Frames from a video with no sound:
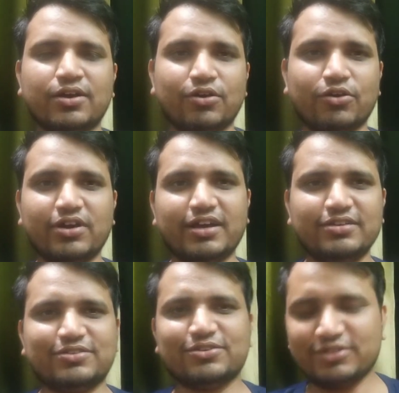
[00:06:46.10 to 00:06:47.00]
Okay
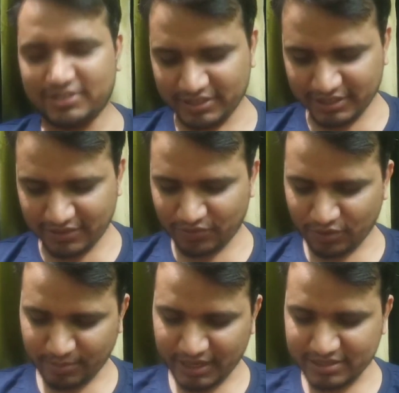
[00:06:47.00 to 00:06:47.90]
guys, so this is it
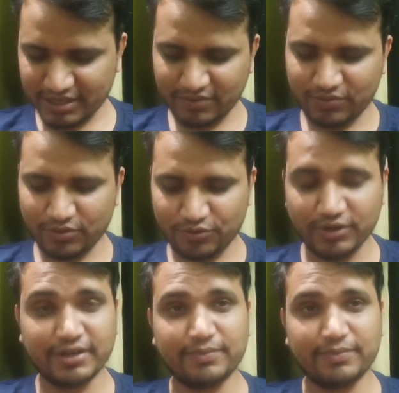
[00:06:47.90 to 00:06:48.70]
from my side for today.